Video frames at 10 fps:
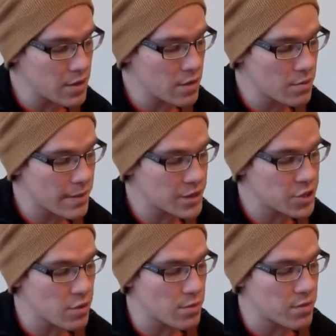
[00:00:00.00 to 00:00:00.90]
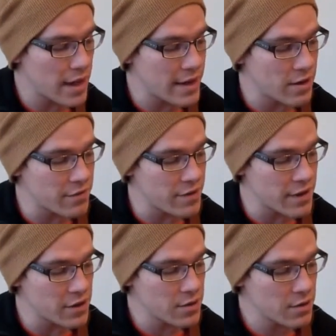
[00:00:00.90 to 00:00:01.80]
make sure we're placing
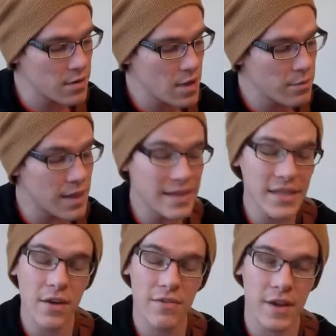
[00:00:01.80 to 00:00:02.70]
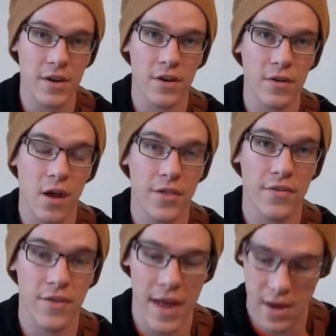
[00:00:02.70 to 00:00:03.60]
our finger on the
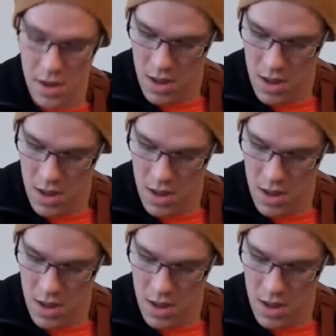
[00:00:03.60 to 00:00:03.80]
fret,